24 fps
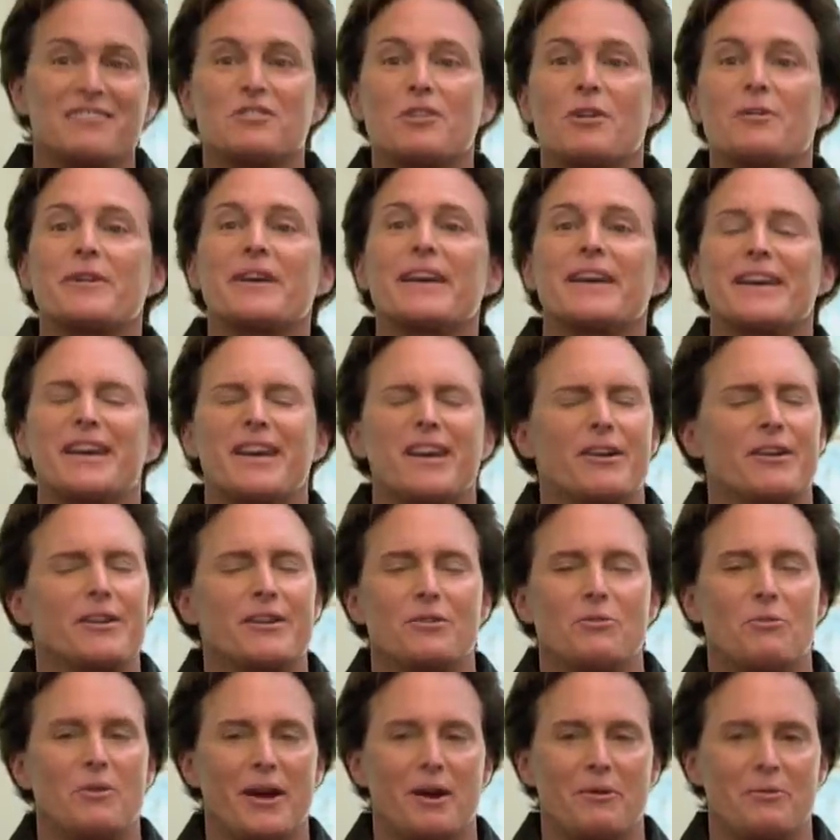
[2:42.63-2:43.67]
Don't get carried
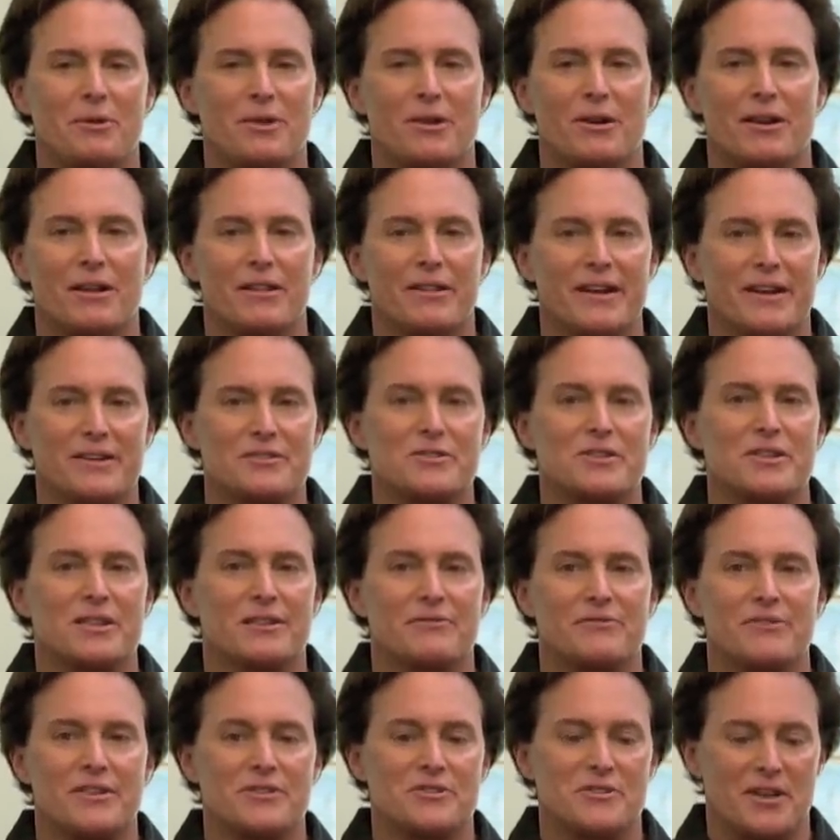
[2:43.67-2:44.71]
away with all that
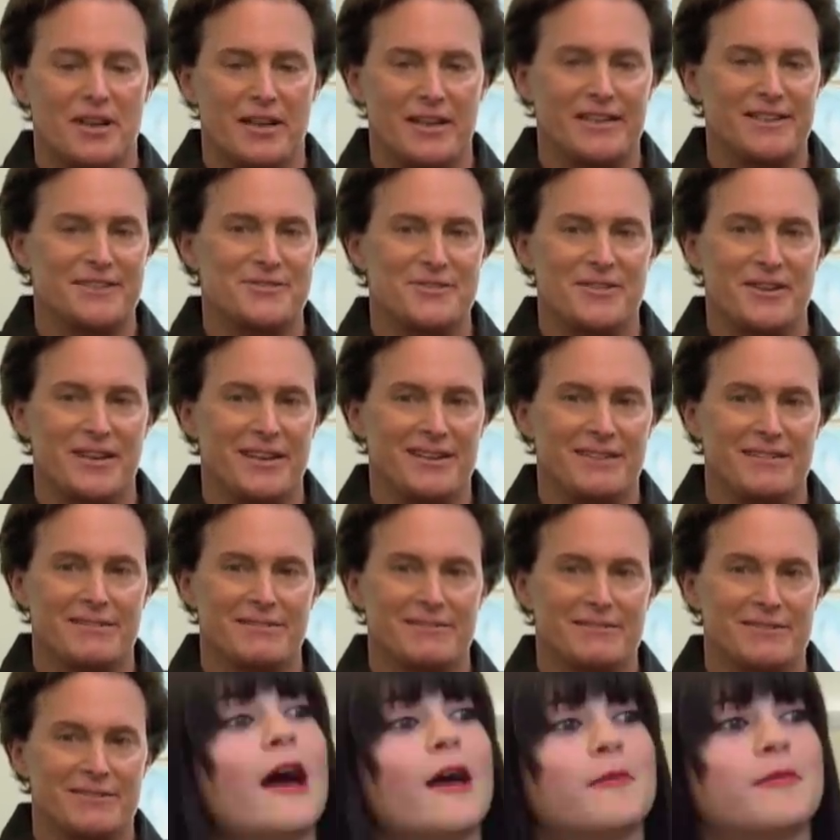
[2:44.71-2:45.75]
stuff. That's all I can say.
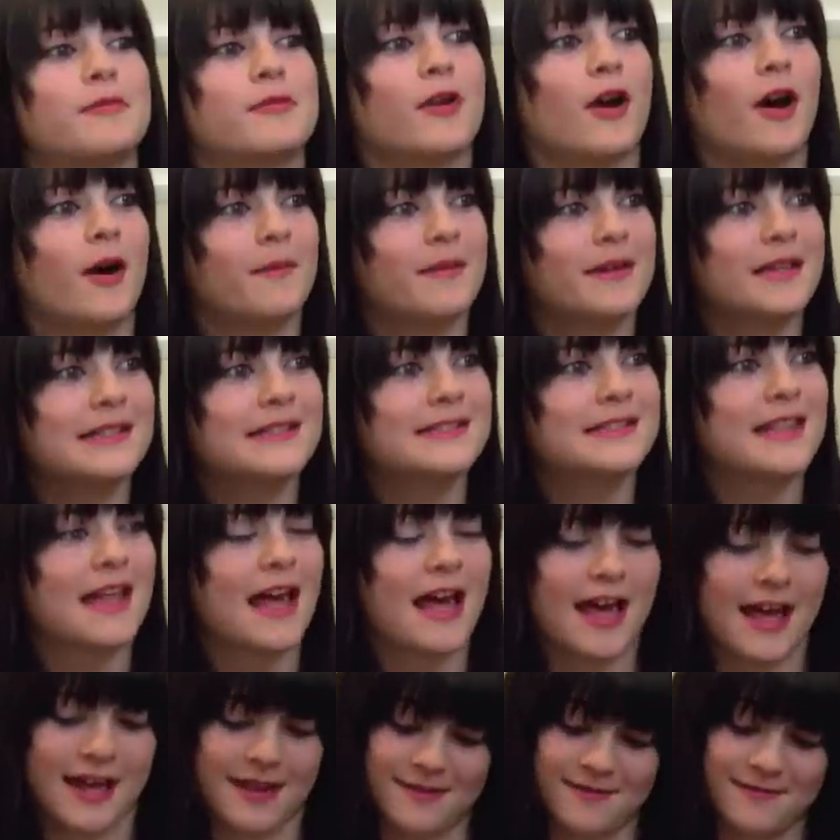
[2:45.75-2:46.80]
I promise
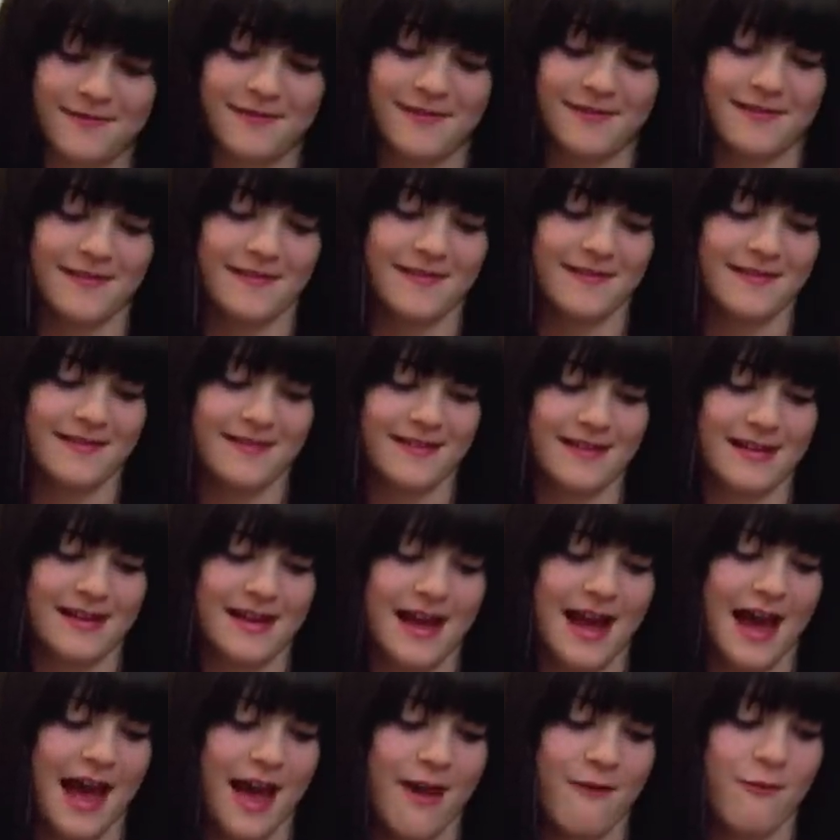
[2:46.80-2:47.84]
that
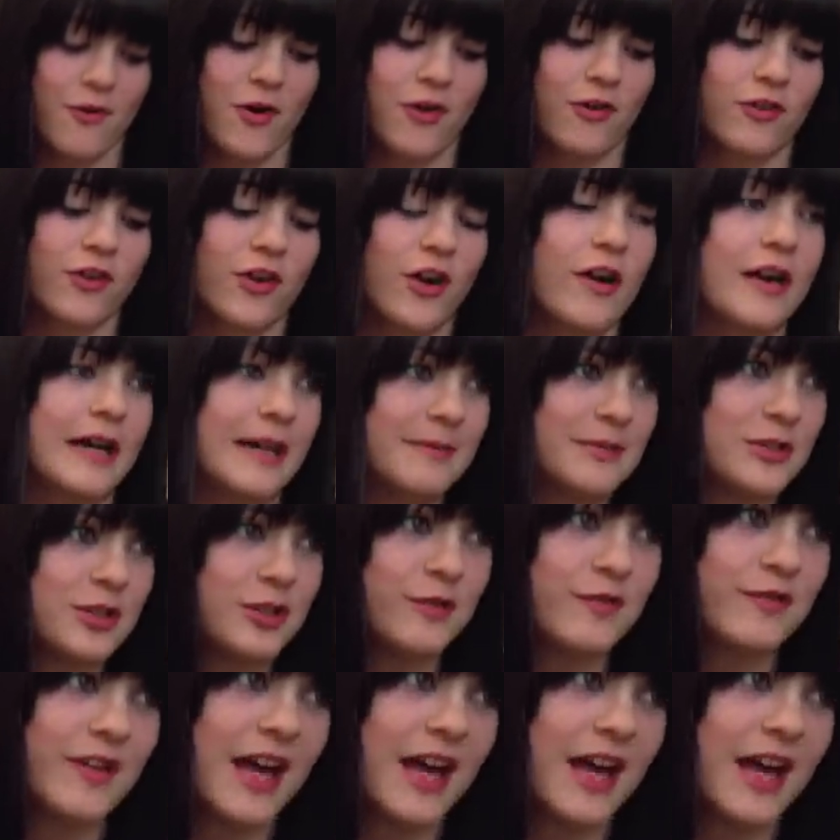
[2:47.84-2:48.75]
I won't grow up too